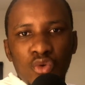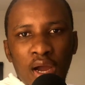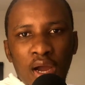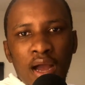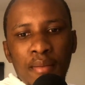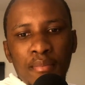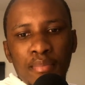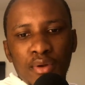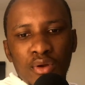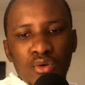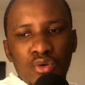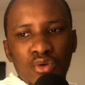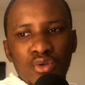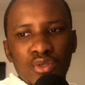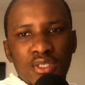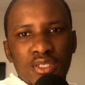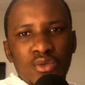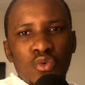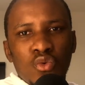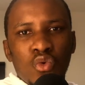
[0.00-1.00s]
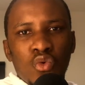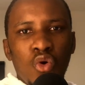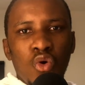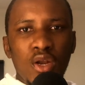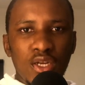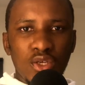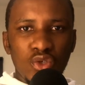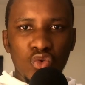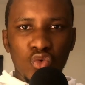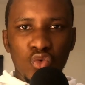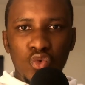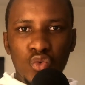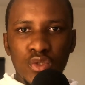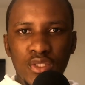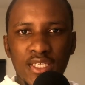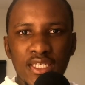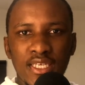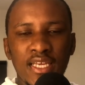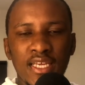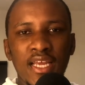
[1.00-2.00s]
are, because kukhona nje
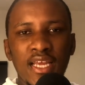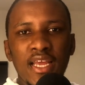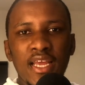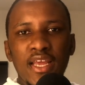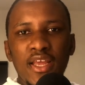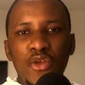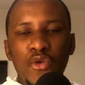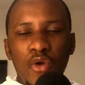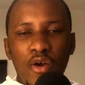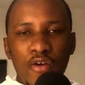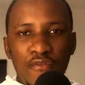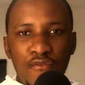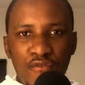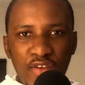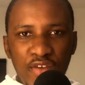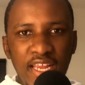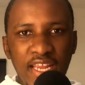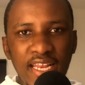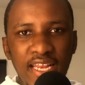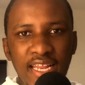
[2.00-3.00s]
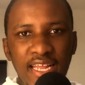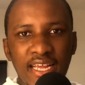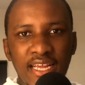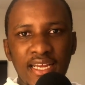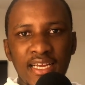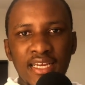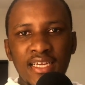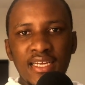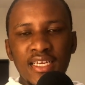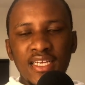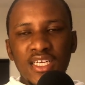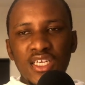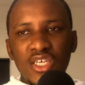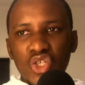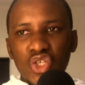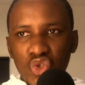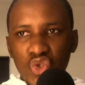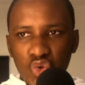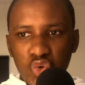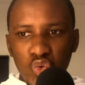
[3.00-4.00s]
ukuthi you are failing
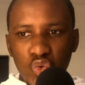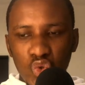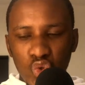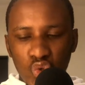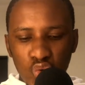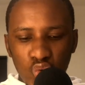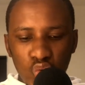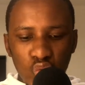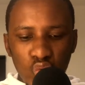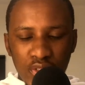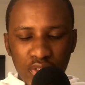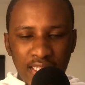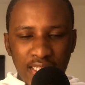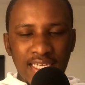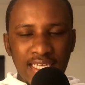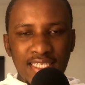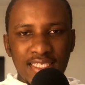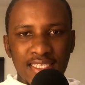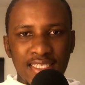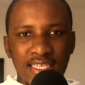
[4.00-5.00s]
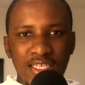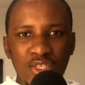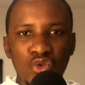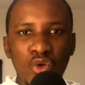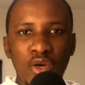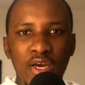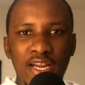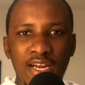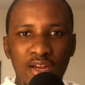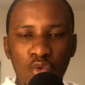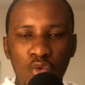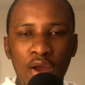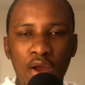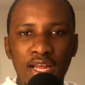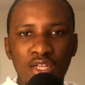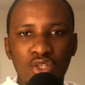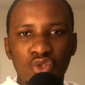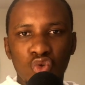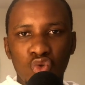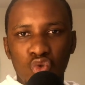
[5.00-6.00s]
to do things that you are
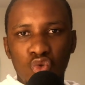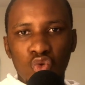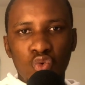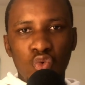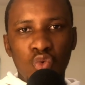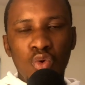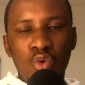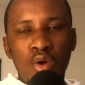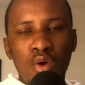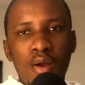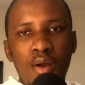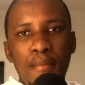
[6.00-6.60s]
required to do,